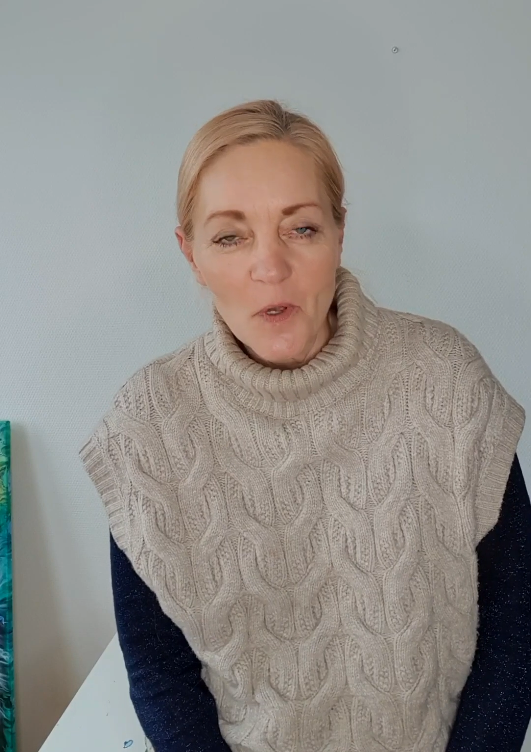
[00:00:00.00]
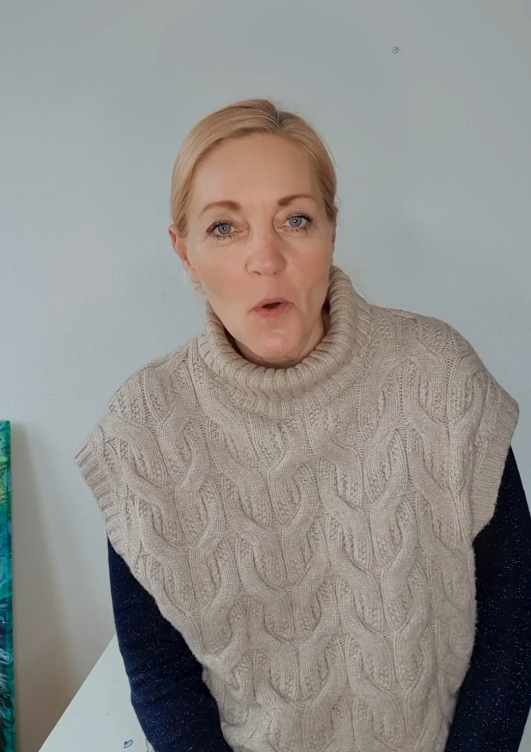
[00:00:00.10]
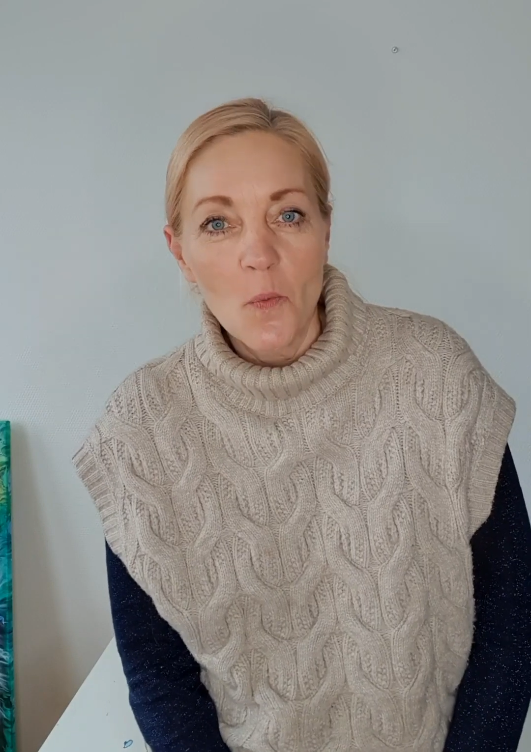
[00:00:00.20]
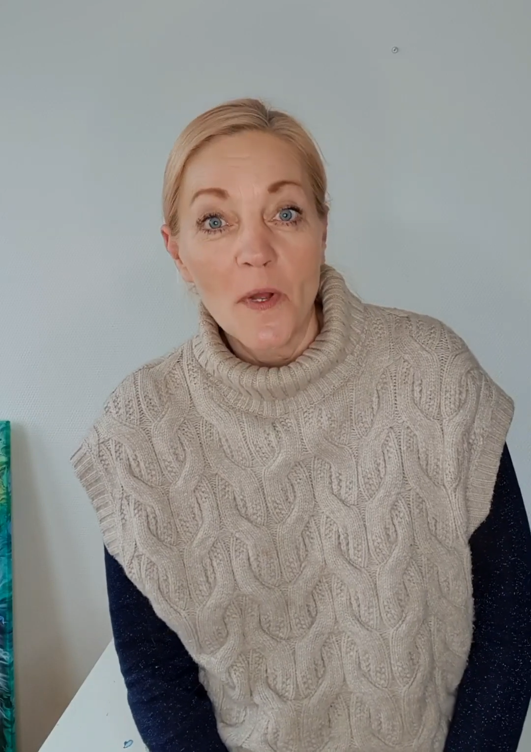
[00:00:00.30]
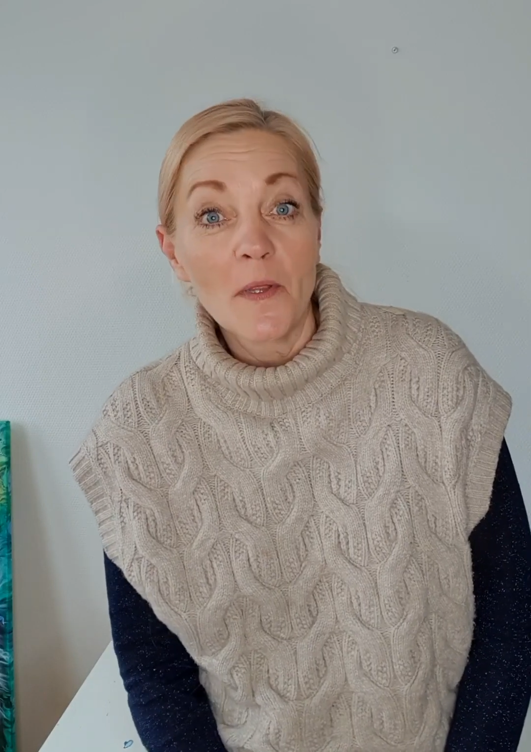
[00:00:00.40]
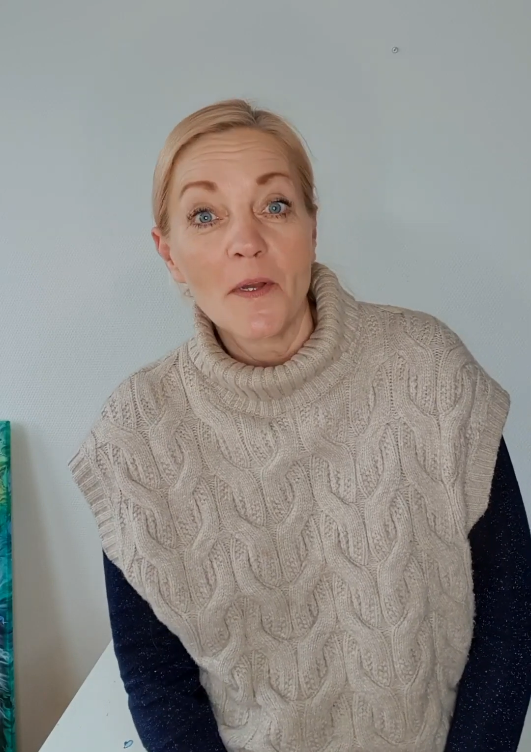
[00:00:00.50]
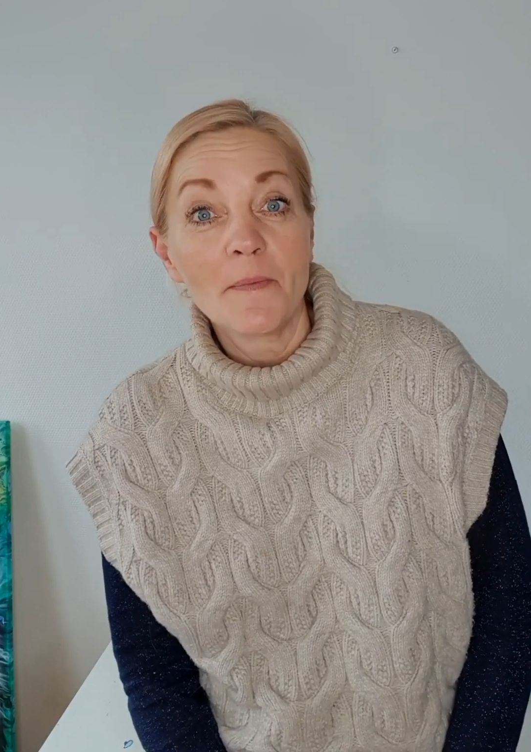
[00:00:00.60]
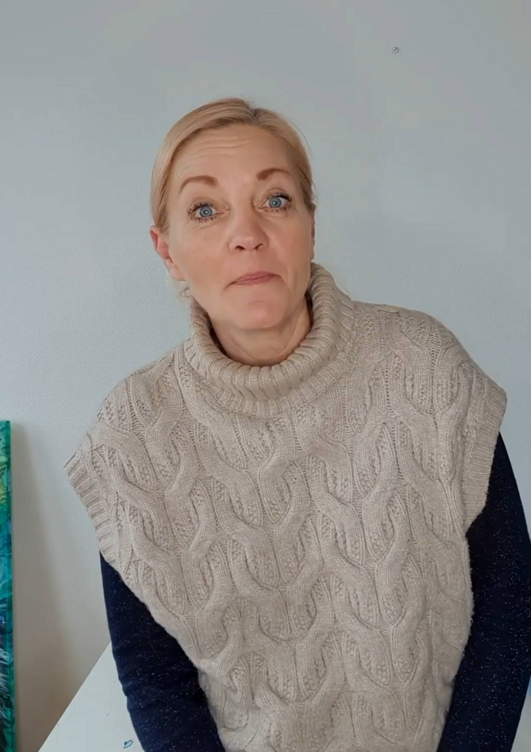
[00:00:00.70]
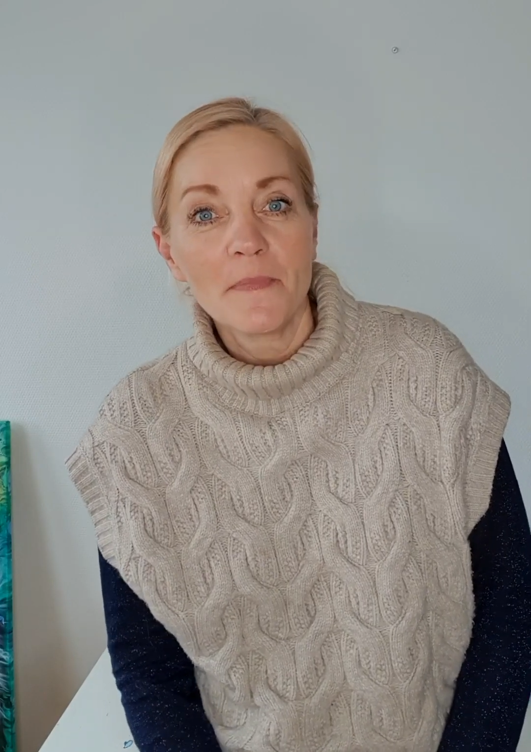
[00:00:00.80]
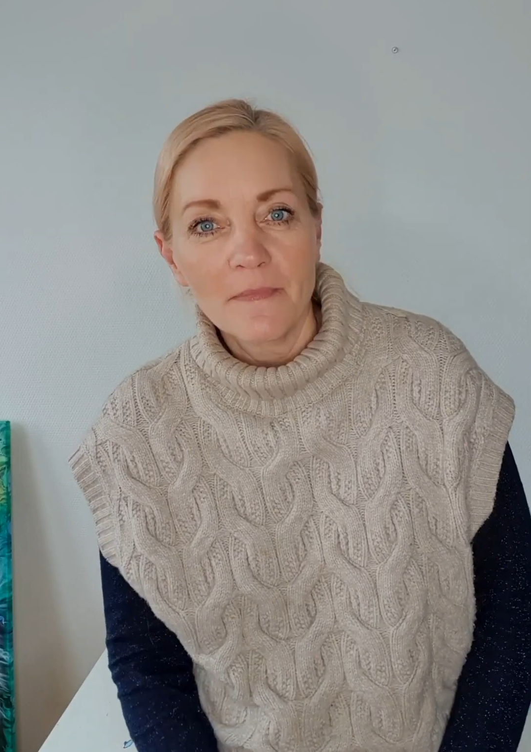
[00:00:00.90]
or
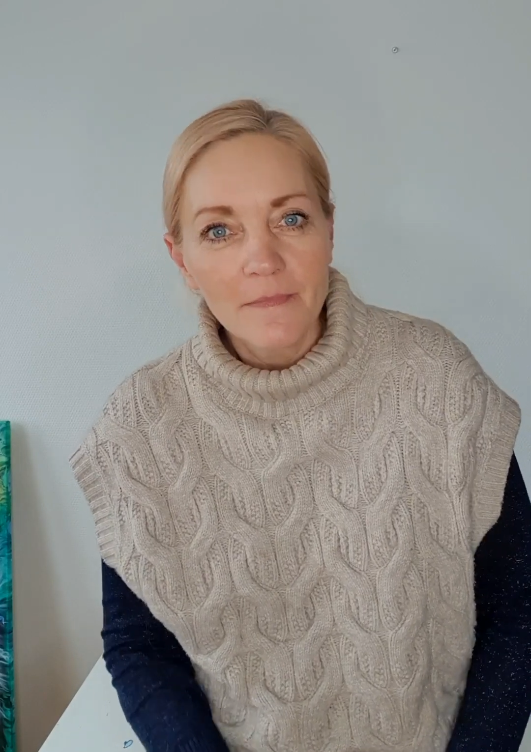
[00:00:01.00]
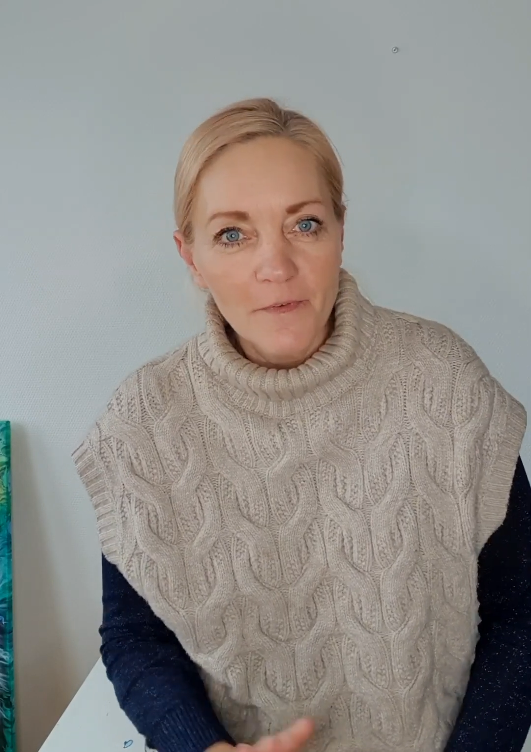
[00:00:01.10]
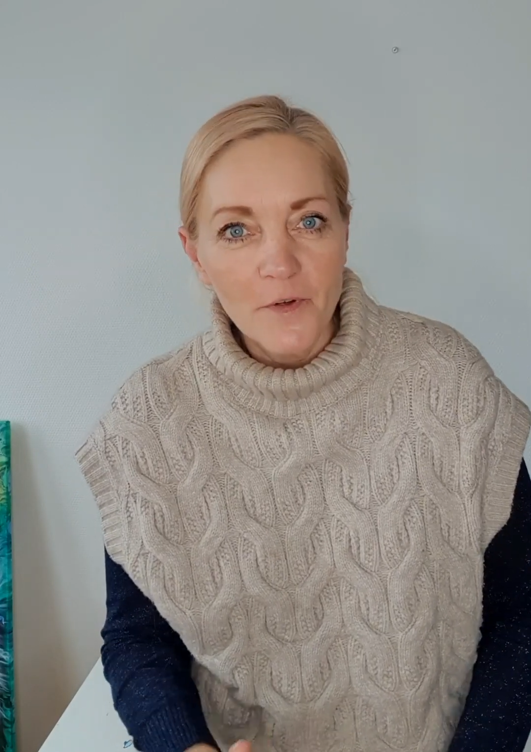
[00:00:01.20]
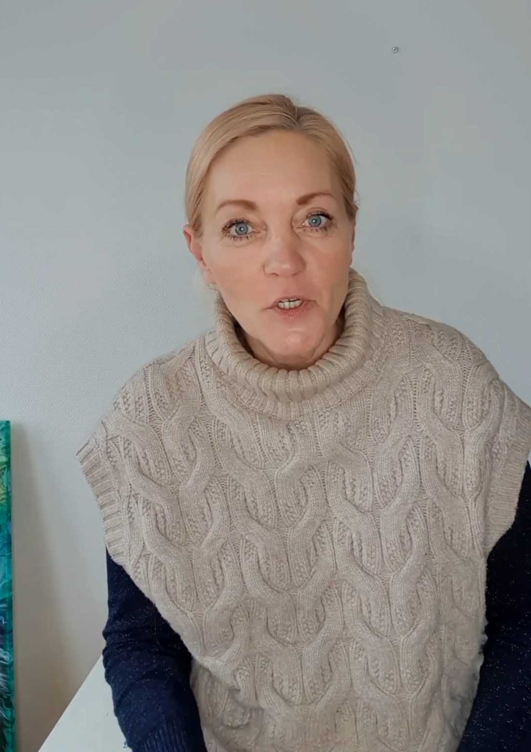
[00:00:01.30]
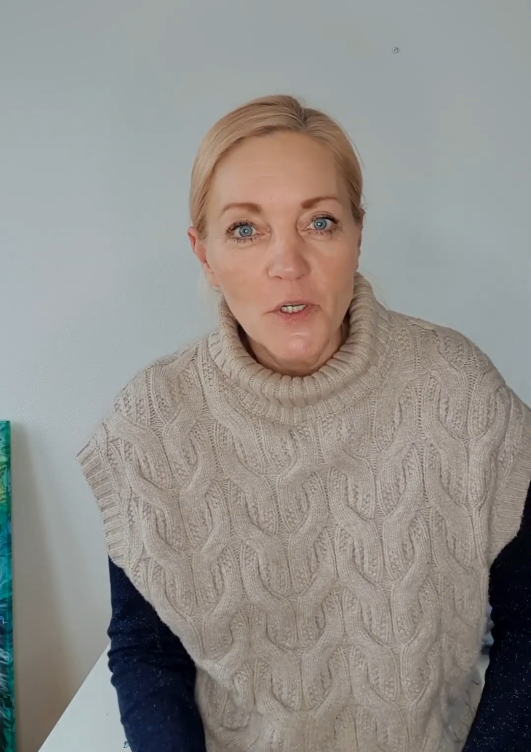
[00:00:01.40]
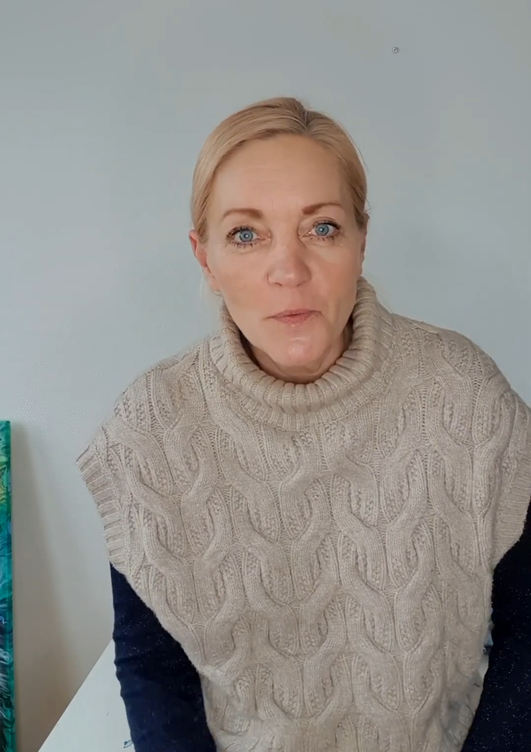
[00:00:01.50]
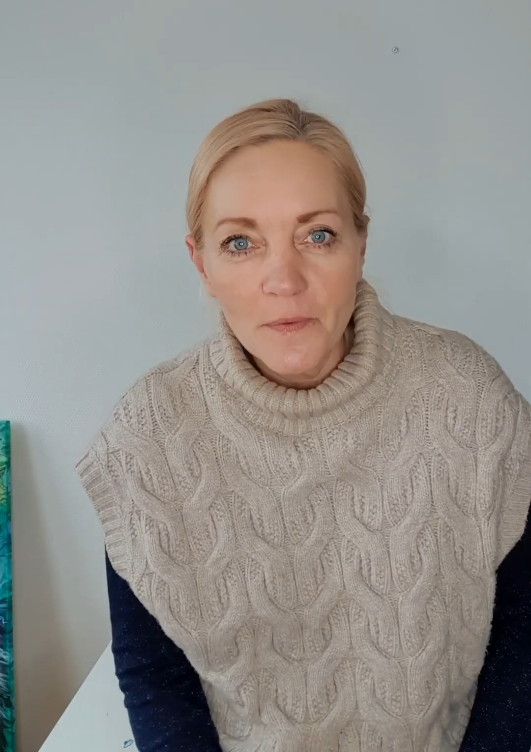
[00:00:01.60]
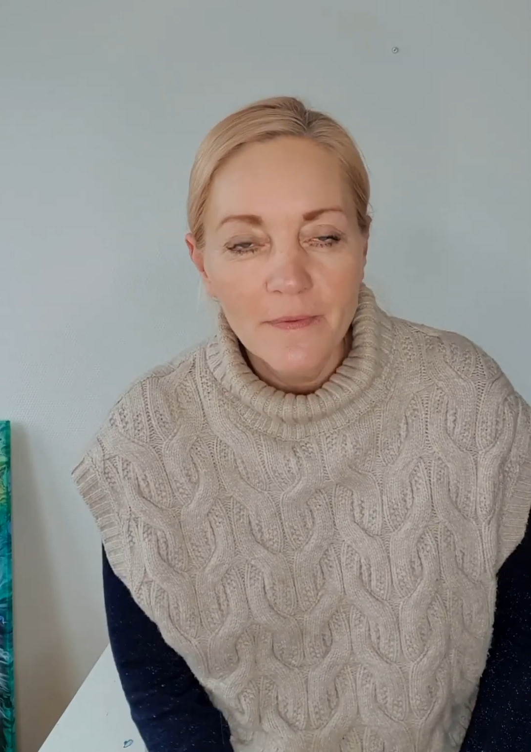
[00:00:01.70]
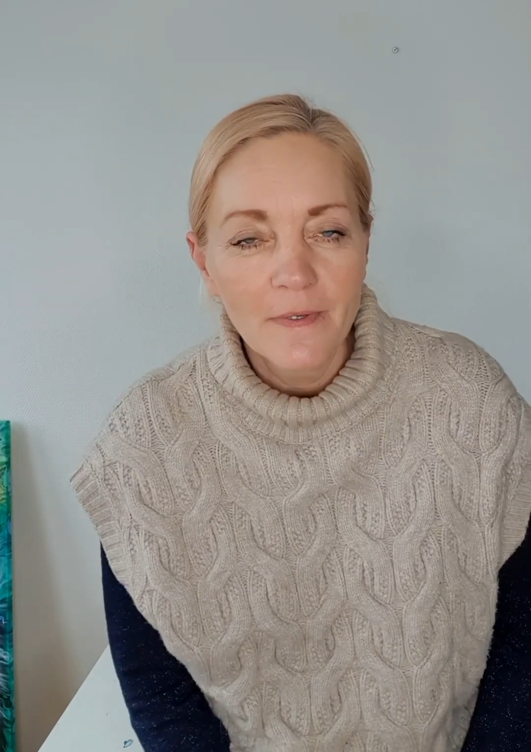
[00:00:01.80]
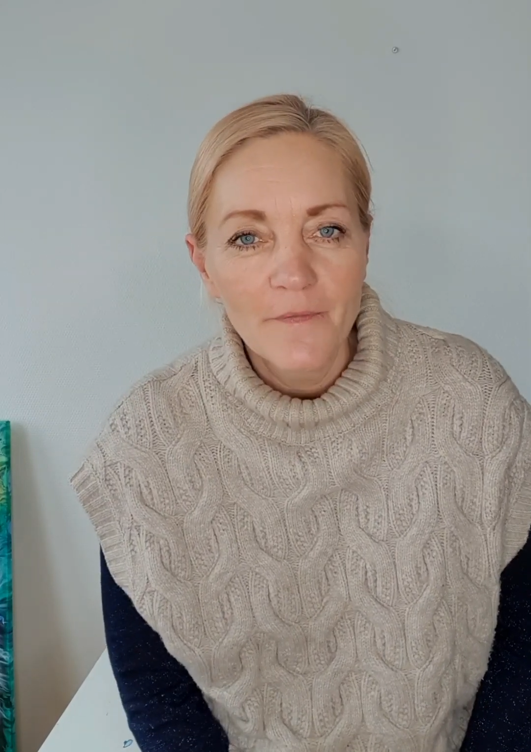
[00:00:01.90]
welcome for new
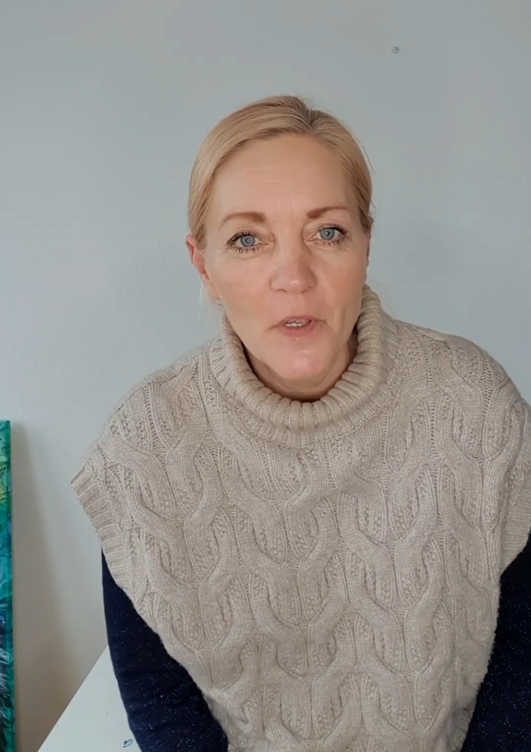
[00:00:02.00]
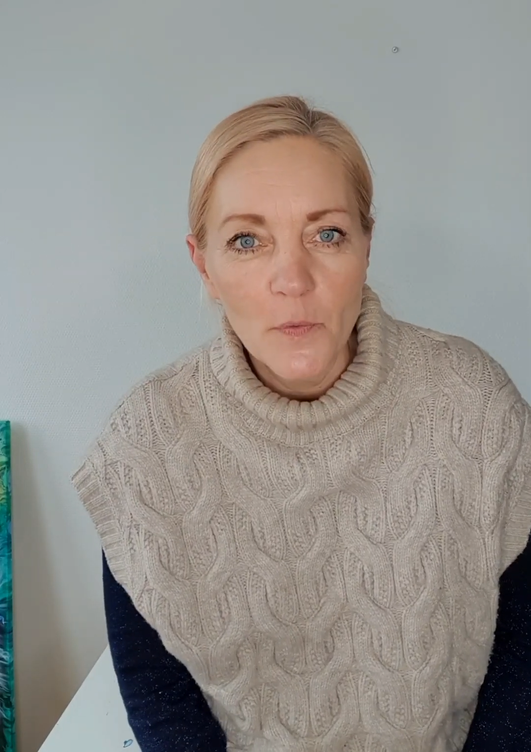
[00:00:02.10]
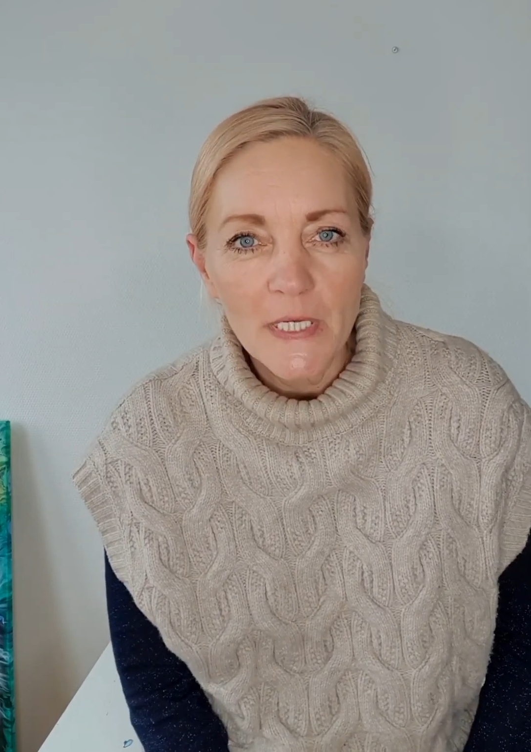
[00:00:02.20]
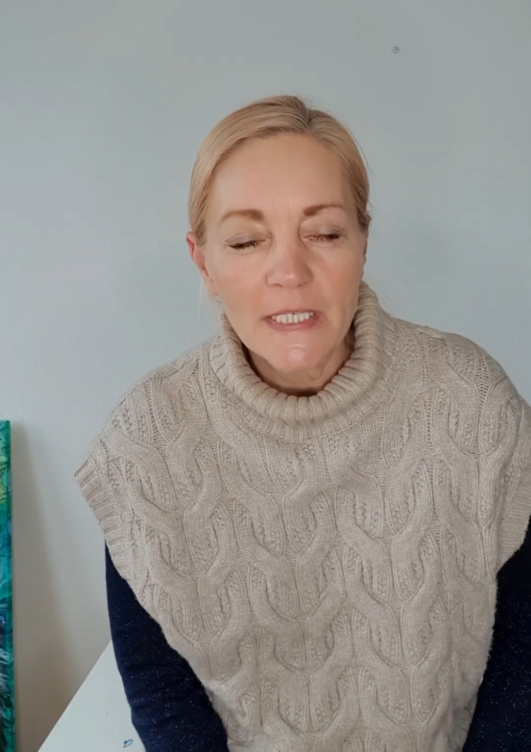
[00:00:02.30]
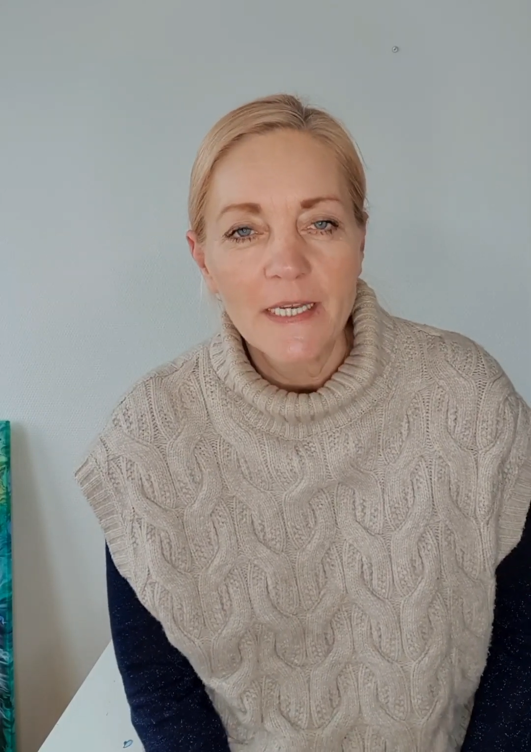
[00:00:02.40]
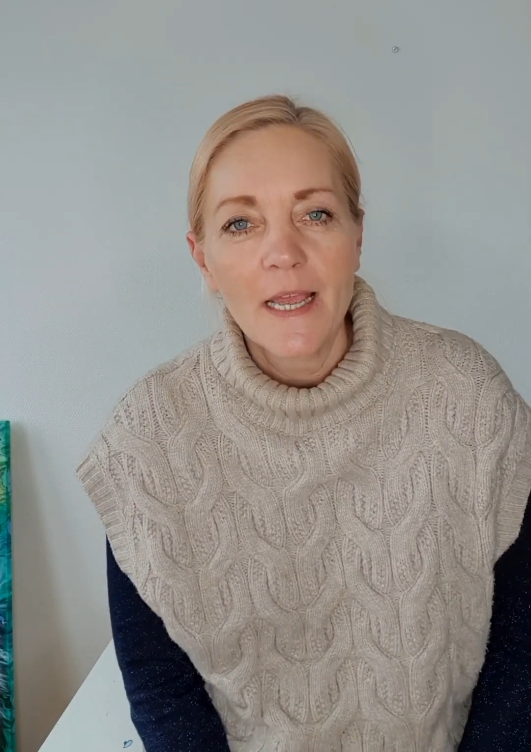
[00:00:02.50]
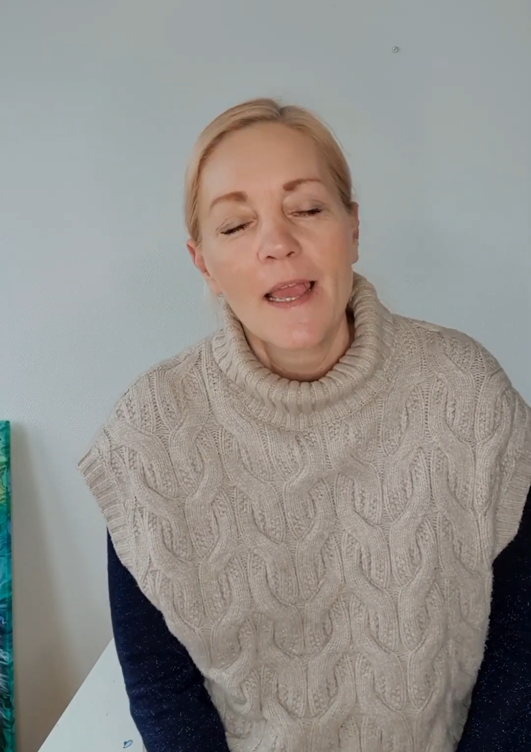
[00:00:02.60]
viewers.